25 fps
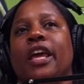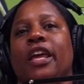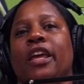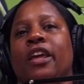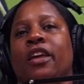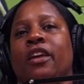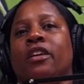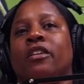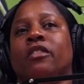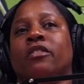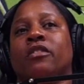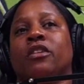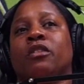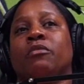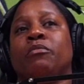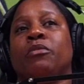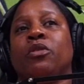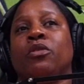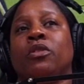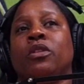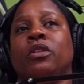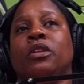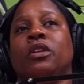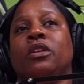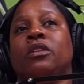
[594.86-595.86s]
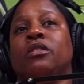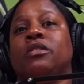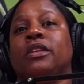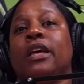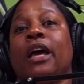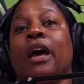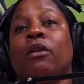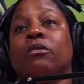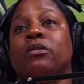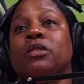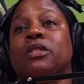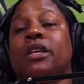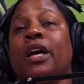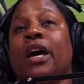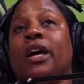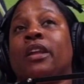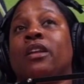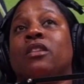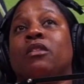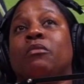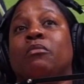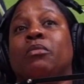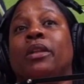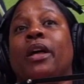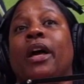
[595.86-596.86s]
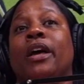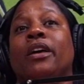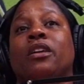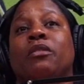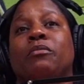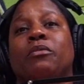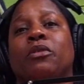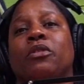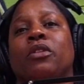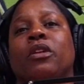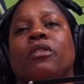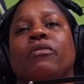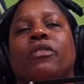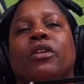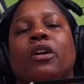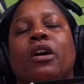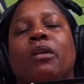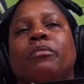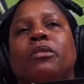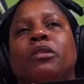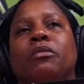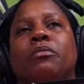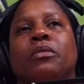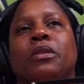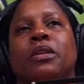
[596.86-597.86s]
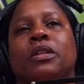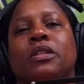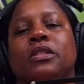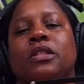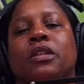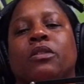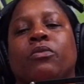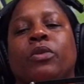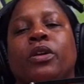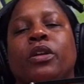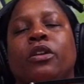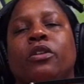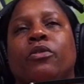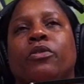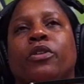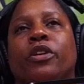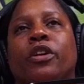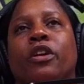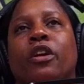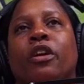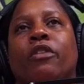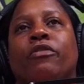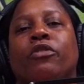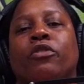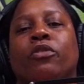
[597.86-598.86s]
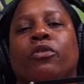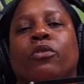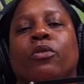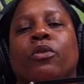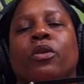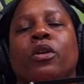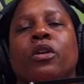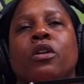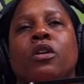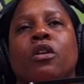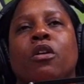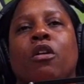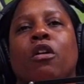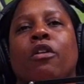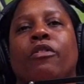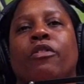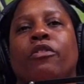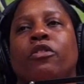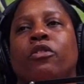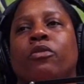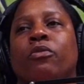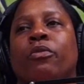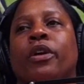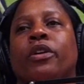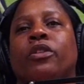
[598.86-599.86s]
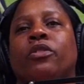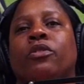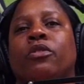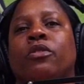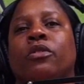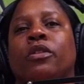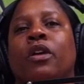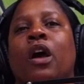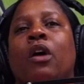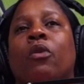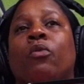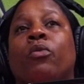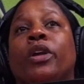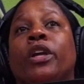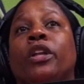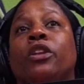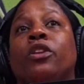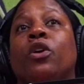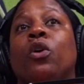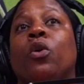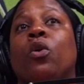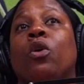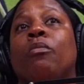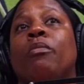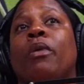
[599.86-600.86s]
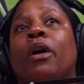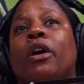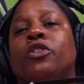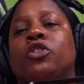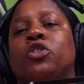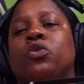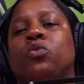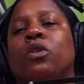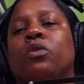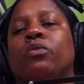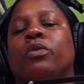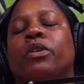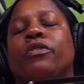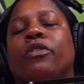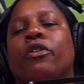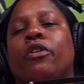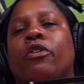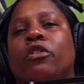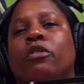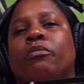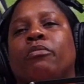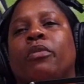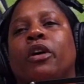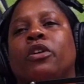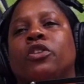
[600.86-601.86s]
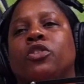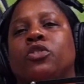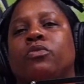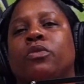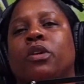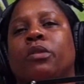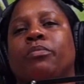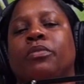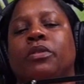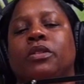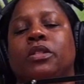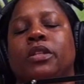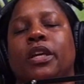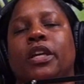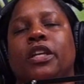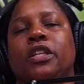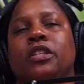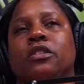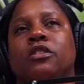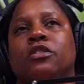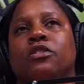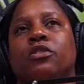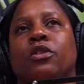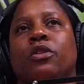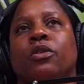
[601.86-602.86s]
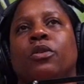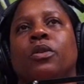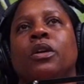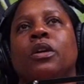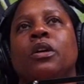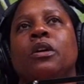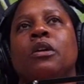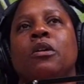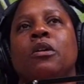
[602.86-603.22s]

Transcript: And community outside of the Black community have come to me and said, we don't care if you or the director or not, we know about your work. We've heard about your reputation. So